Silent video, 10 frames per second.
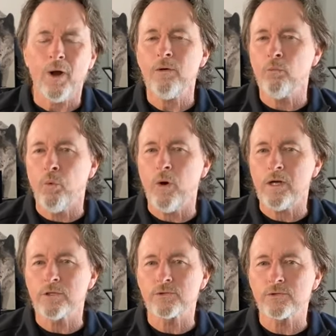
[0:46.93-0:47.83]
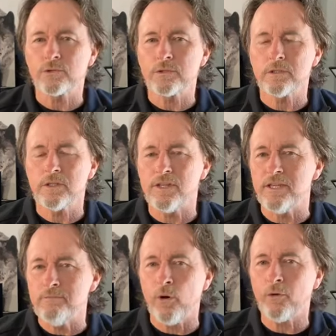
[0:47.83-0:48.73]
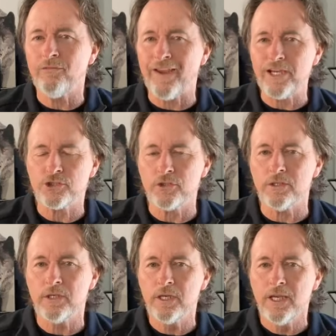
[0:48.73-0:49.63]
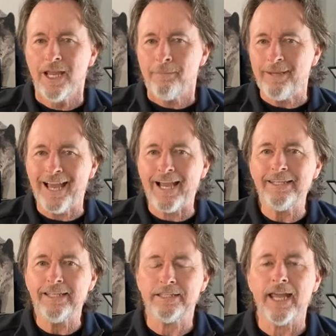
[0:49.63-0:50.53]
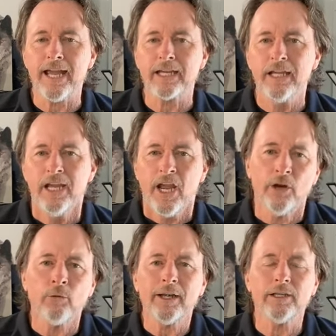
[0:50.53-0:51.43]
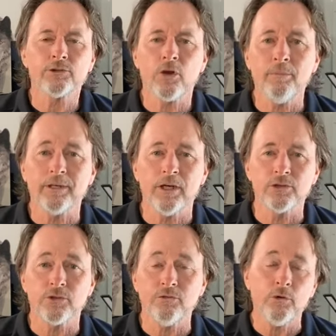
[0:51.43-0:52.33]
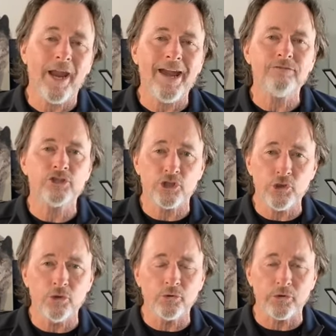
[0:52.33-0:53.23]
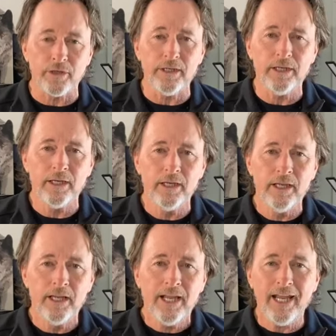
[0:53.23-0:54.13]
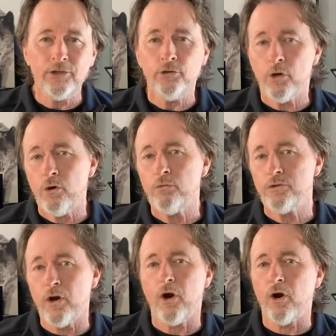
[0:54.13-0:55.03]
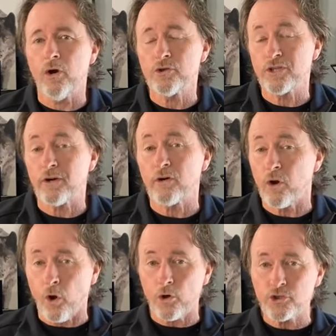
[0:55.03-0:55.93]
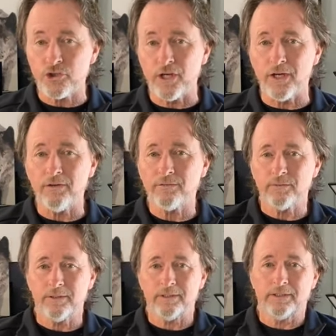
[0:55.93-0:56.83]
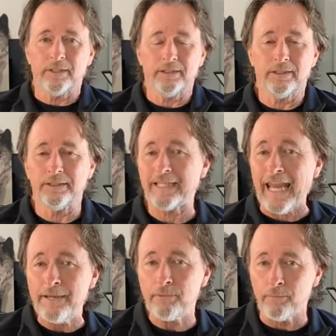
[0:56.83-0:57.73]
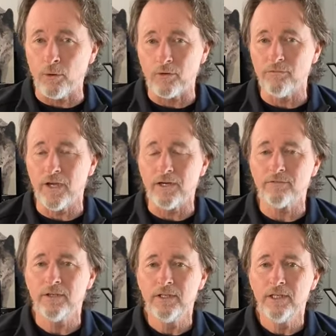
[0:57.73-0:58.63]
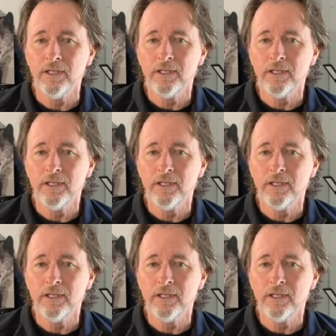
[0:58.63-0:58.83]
What was the motivation behind the attack? And rightly so, because if you have children and you own dogs that are large enough and capable enough